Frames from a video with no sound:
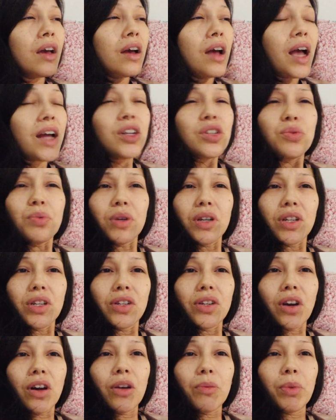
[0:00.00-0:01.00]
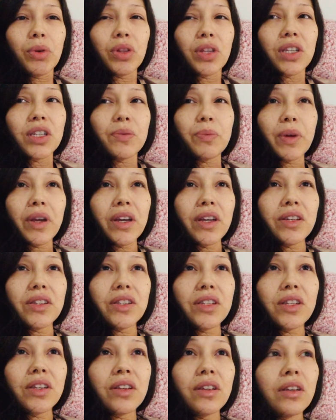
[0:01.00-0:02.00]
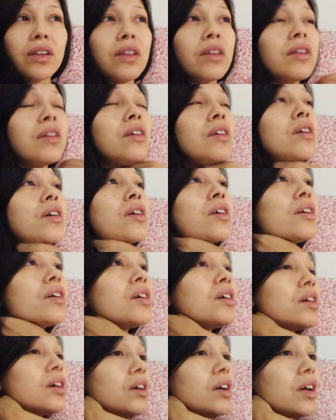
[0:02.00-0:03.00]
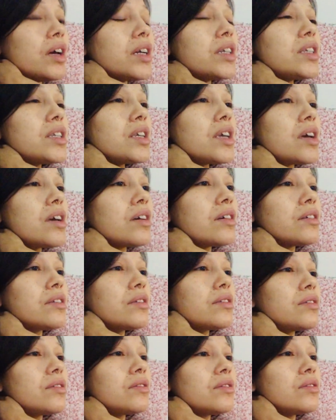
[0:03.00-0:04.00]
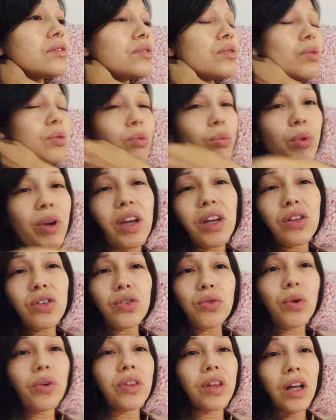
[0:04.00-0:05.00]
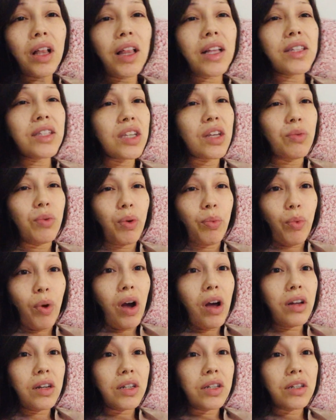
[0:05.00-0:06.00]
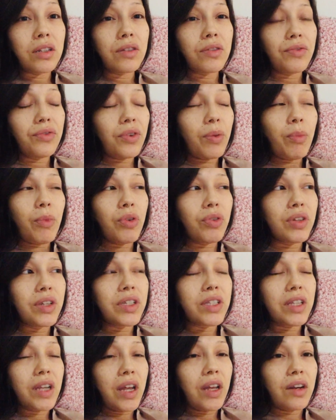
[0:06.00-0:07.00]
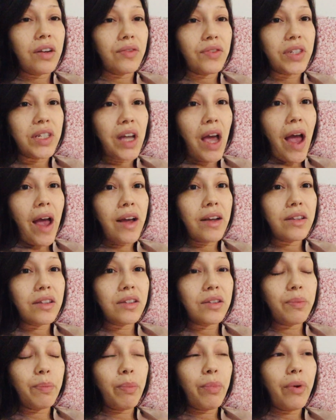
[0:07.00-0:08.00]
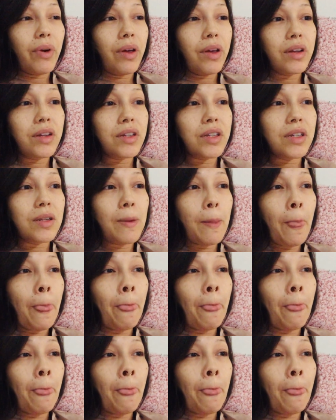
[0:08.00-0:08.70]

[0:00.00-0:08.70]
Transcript: I just wanted to talk about this because it's like we can do all the cleansing we want from all these negative attacks, but